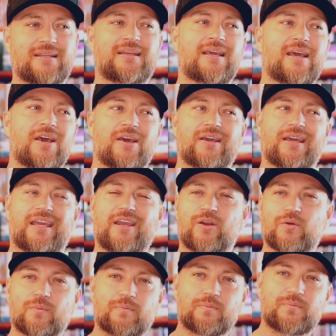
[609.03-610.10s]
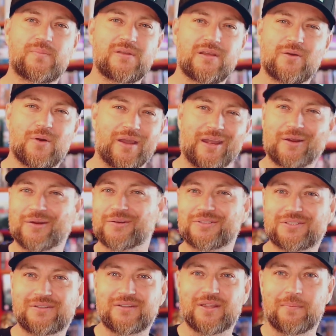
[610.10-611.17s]
and hear you know hear
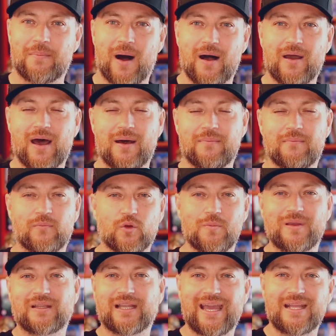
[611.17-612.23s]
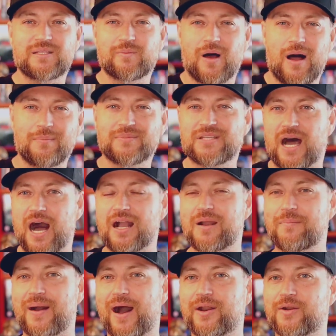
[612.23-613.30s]
her the uh, Ruby Lane's mom
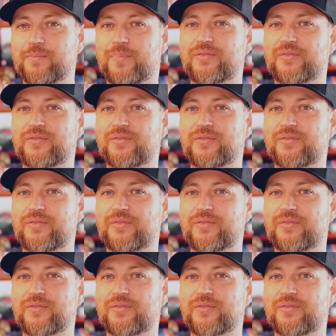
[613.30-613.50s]
talk about her.